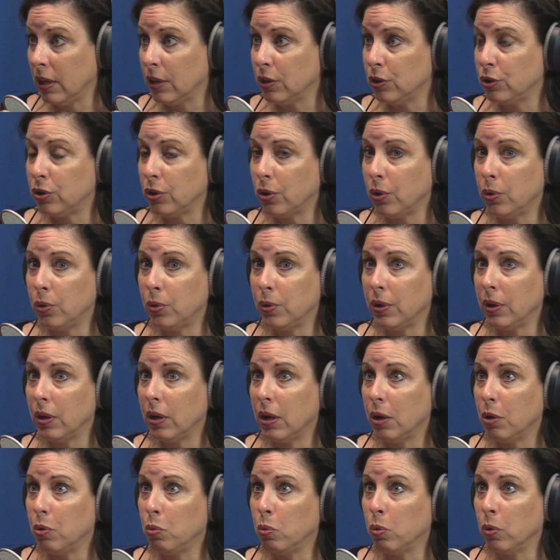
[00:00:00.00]
So
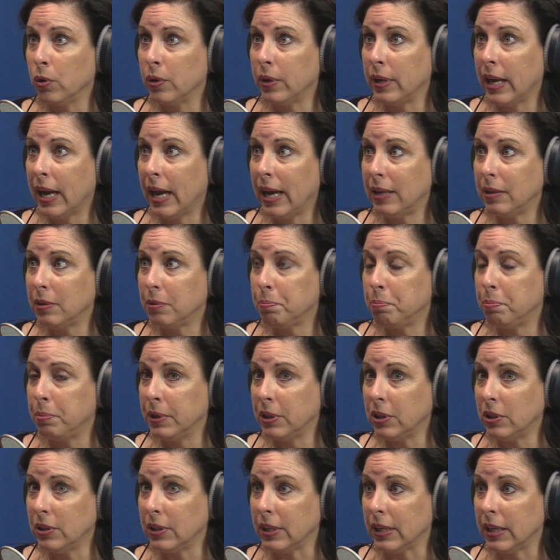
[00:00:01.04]
we're not
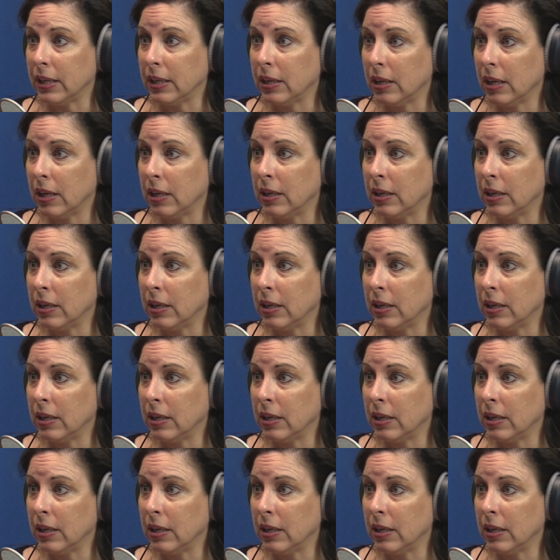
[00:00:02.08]
building